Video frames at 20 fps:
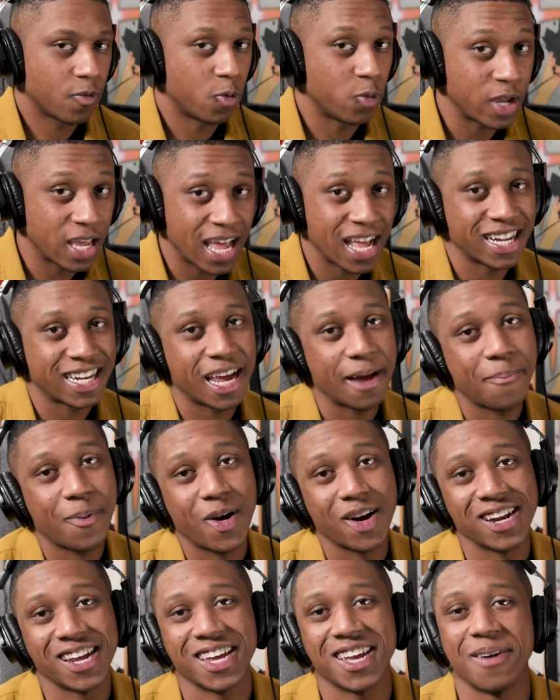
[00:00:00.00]
We at that
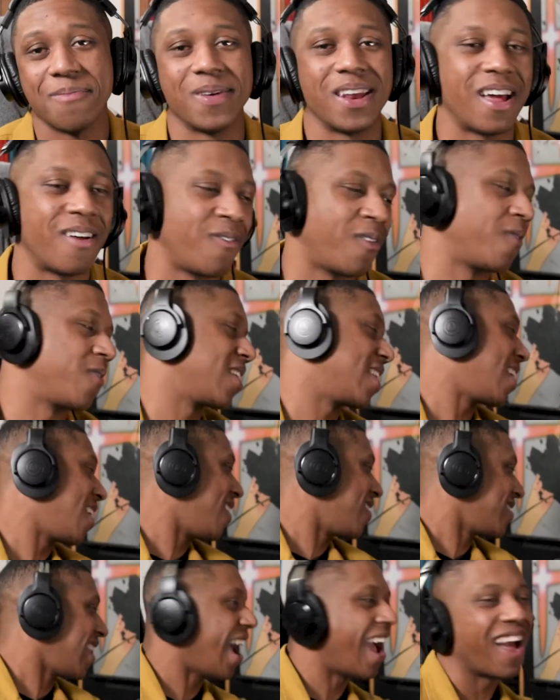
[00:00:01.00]
part that come in every
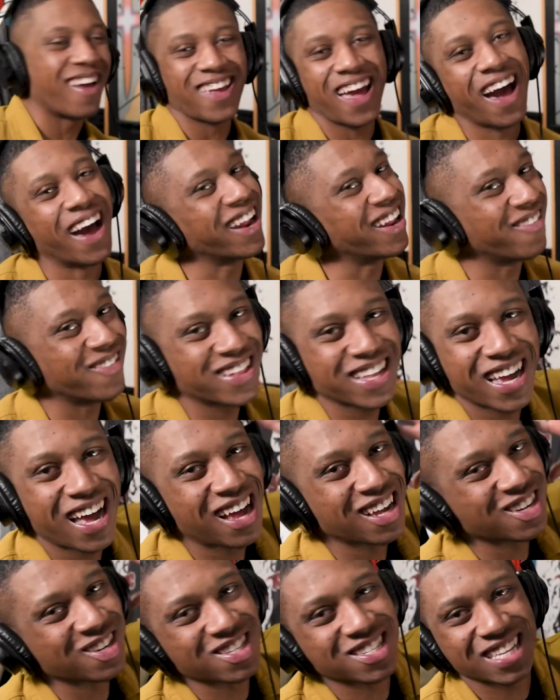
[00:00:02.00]
video. Damn, y'all didn't even think
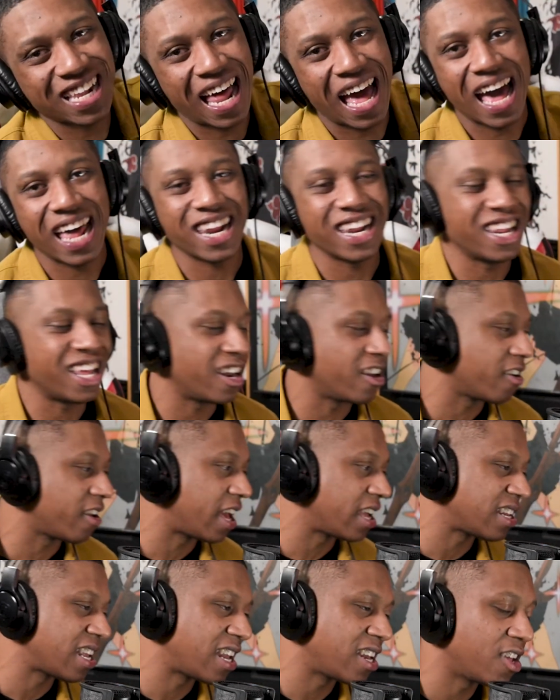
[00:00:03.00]
I was gonna slide it in there
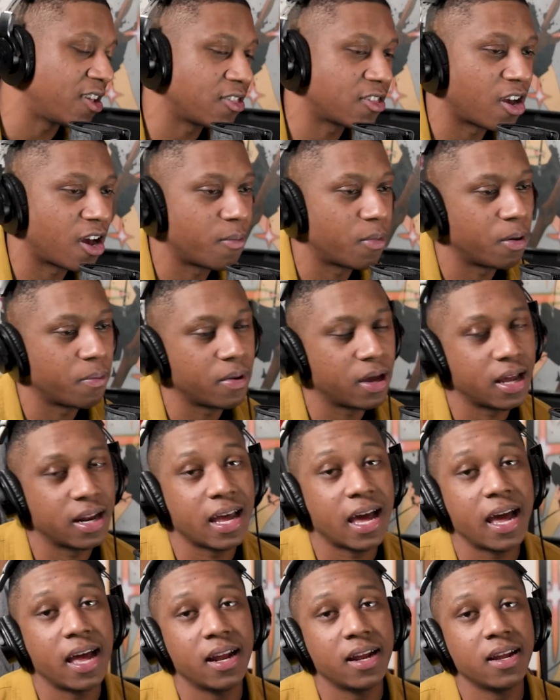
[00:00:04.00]
like that, did y'all? But man,
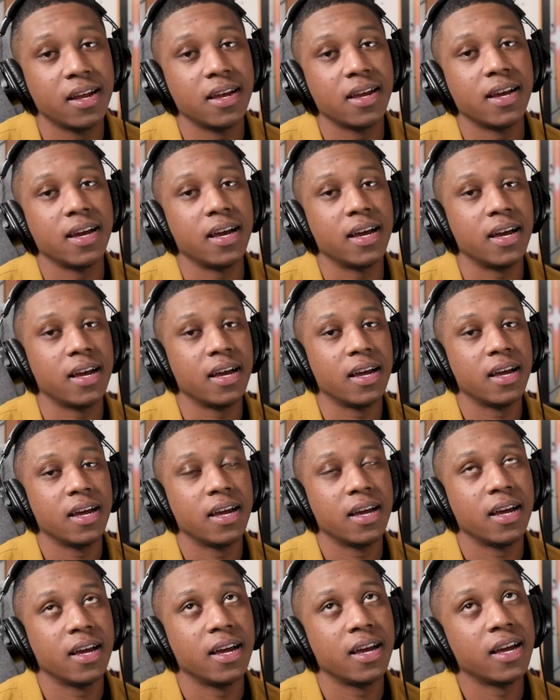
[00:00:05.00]
that
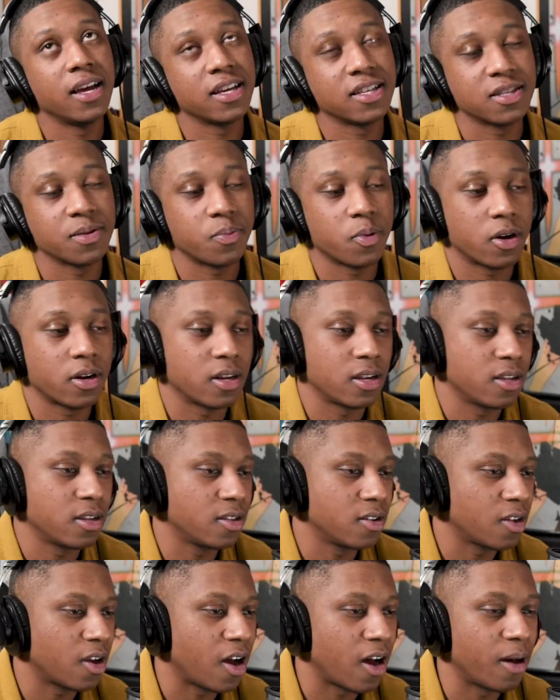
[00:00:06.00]
is the part
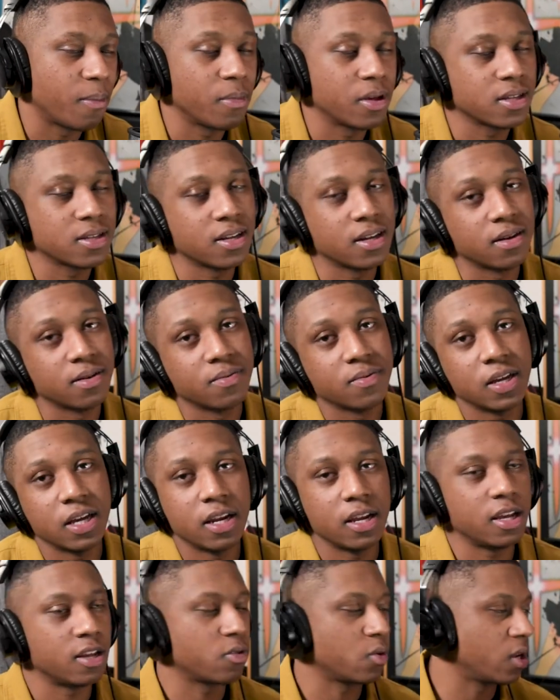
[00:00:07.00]
that oh, I messed up.
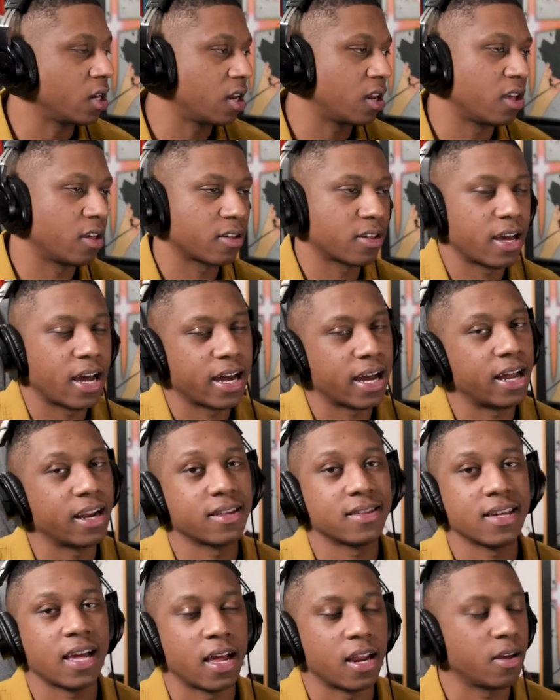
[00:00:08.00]
It is what it is. Cause I got
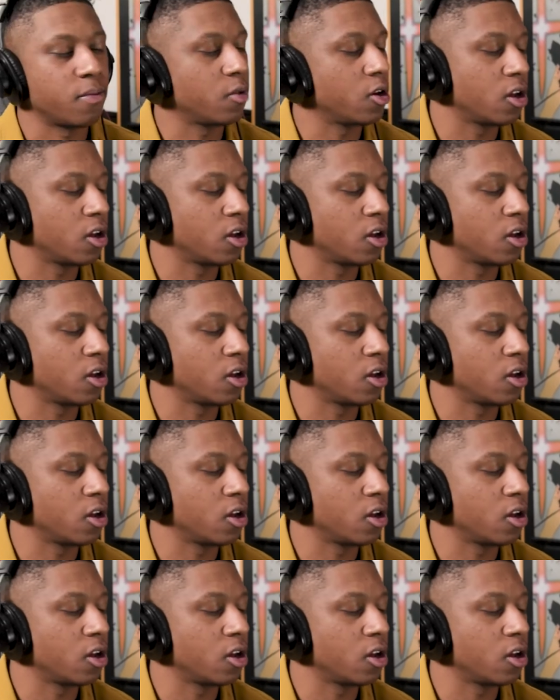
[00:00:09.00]
excited.